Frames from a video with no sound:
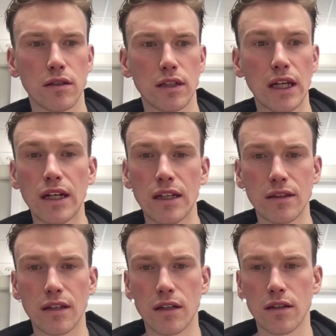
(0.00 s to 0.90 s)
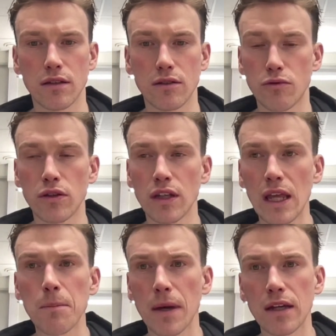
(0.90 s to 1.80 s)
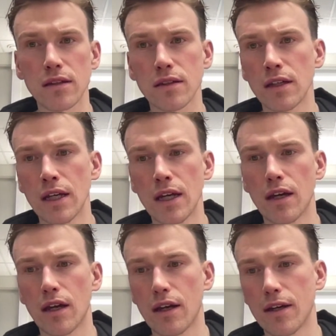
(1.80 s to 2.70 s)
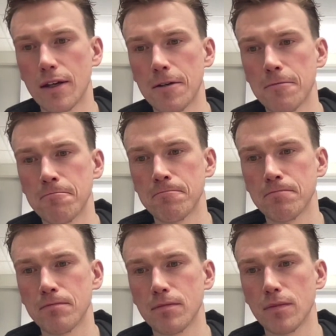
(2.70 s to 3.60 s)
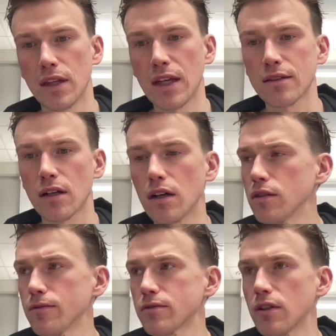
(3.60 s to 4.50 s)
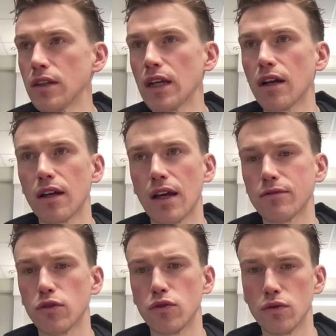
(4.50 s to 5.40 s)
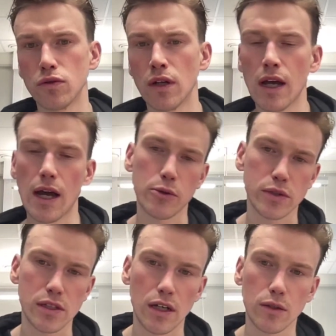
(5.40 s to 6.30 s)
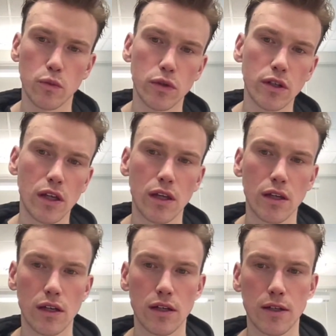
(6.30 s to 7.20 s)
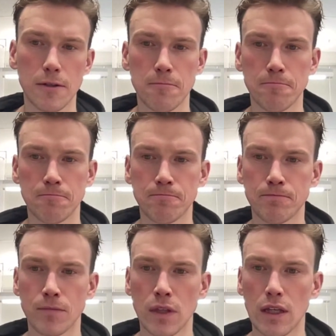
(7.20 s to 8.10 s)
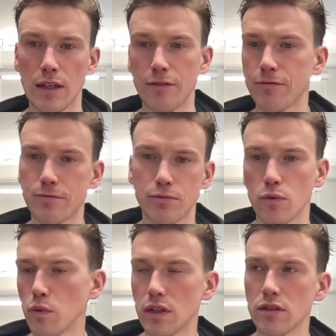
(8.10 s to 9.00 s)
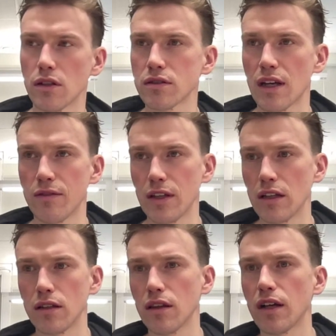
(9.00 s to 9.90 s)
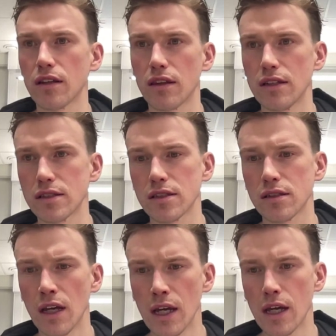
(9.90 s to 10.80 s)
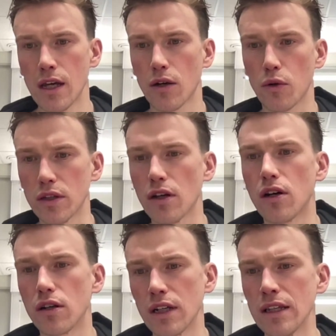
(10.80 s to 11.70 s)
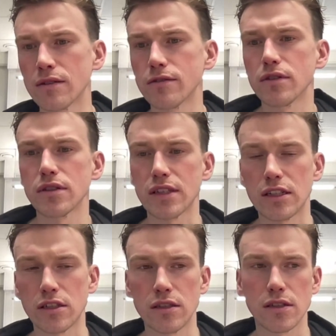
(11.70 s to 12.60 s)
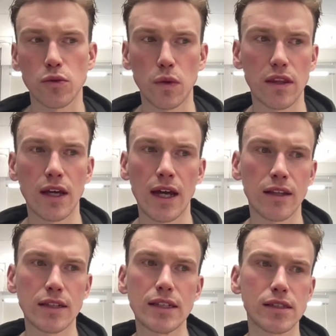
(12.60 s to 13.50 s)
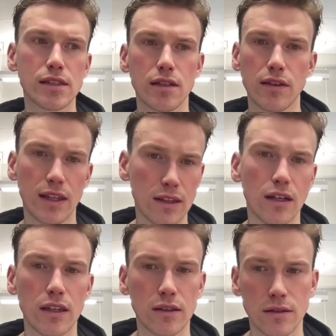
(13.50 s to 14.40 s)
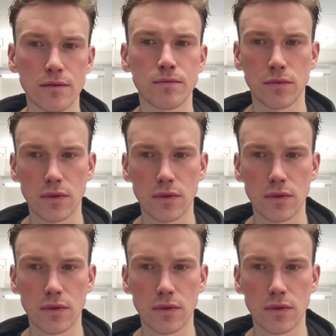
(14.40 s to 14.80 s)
getting the running impact, that kind of training I have to do outside work. If we're not having like this quite hard interval sessions with the athletes, then I can